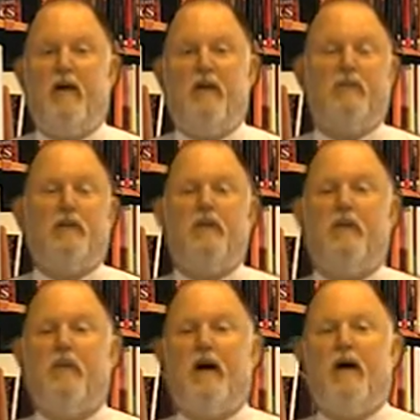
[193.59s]
I'm talking
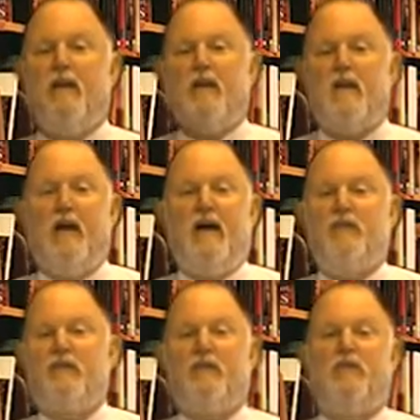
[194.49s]
about
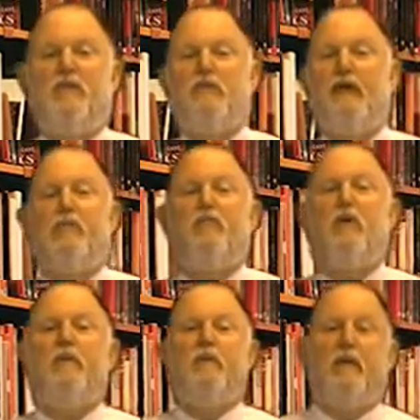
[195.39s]
national
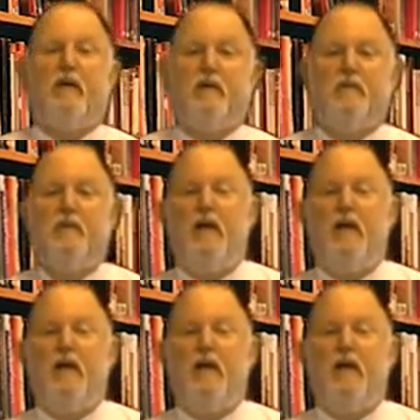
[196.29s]
unemployment rate.